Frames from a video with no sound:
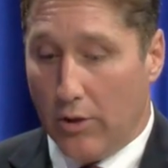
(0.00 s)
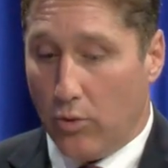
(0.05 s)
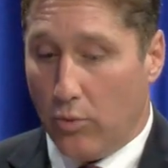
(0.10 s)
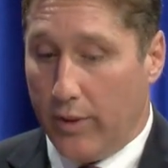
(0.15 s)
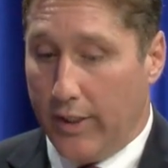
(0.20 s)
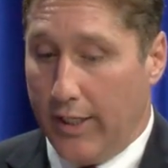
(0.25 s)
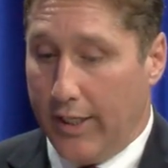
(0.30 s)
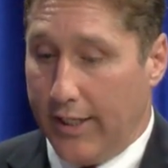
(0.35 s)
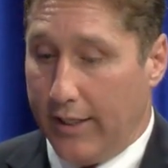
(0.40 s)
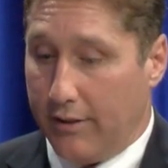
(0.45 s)

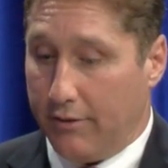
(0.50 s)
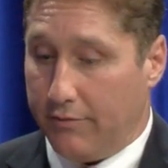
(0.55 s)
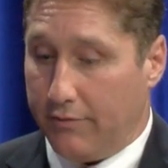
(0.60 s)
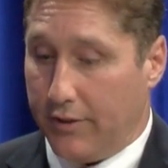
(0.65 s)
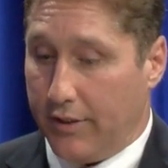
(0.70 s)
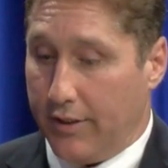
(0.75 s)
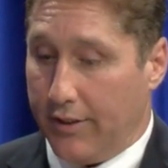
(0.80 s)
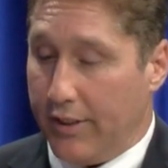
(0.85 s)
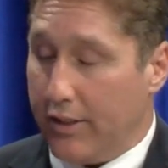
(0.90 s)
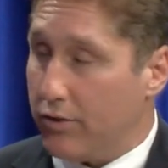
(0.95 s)
We have
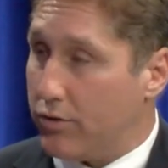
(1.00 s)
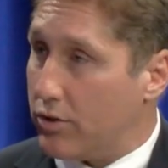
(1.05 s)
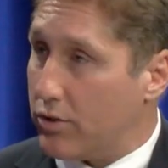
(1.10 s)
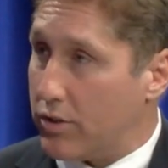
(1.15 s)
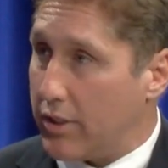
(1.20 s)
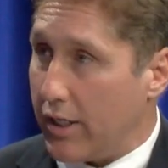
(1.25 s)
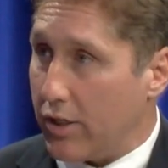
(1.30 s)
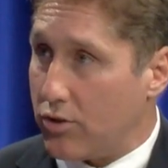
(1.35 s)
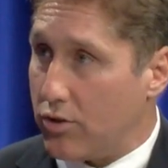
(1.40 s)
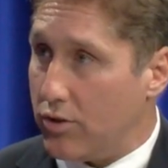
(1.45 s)
uh,
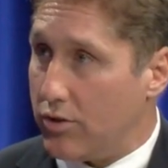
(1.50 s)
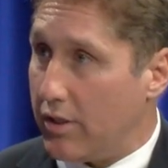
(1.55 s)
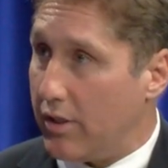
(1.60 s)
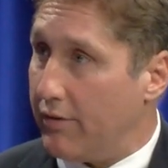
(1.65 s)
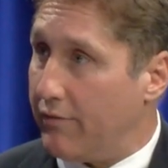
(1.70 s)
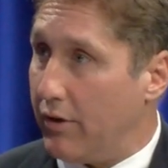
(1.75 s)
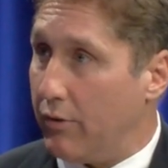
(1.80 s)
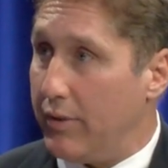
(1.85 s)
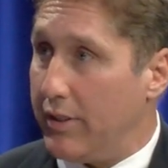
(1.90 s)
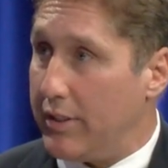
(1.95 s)
intersections that
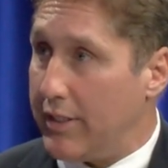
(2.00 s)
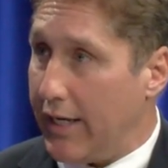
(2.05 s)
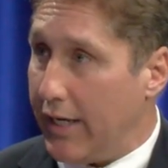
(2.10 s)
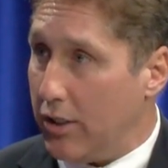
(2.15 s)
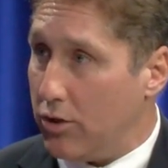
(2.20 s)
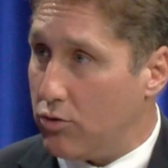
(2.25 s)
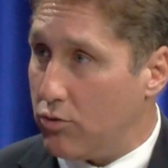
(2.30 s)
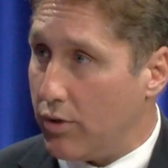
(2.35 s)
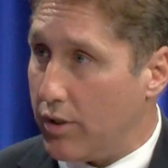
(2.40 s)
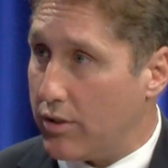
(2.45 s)
are very
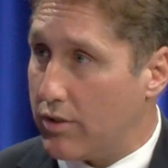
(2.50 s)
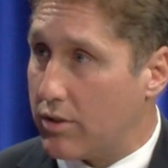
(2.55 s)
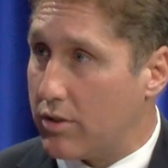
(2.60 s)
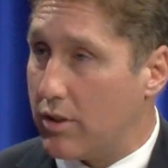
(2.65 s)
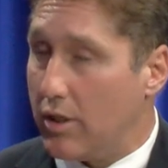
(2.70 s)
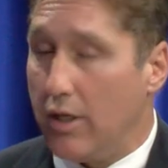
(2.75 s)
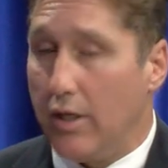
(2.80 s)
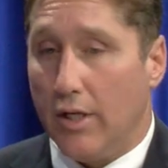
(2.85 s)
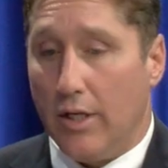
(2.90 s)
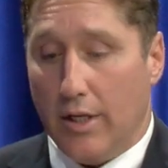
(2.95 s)
dangerous.